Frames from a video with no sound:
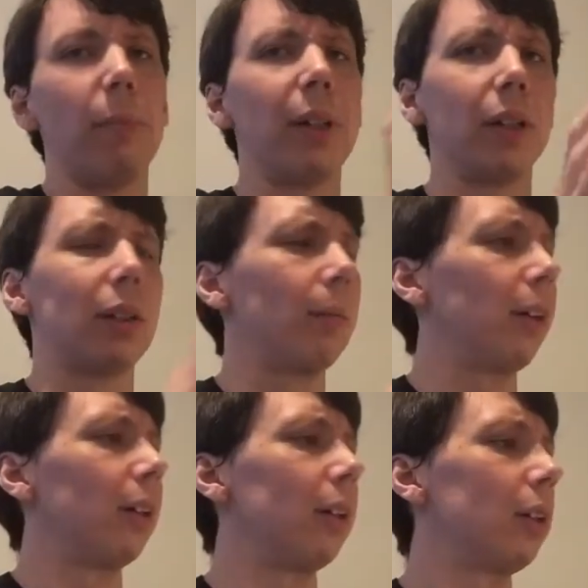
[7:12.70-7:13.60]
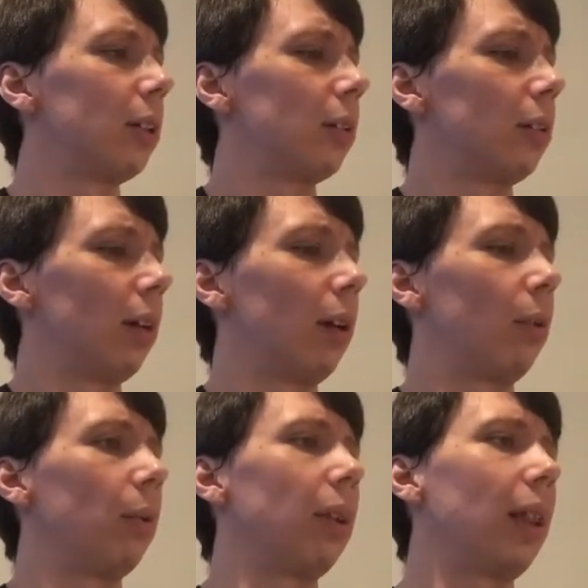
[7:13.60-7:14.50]
There's some others
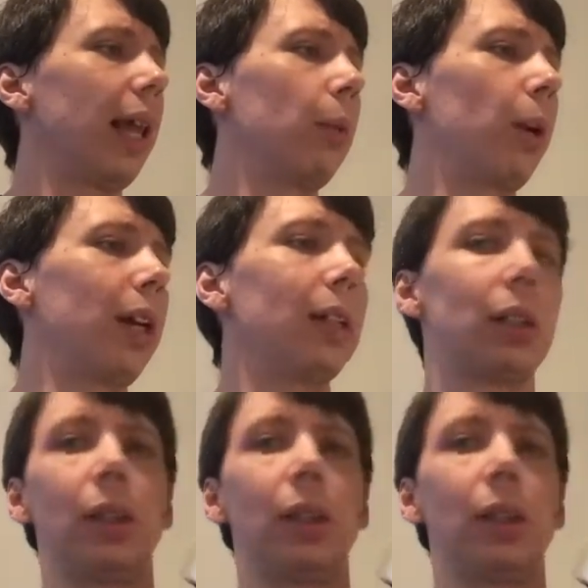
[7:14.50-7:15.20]
with light weights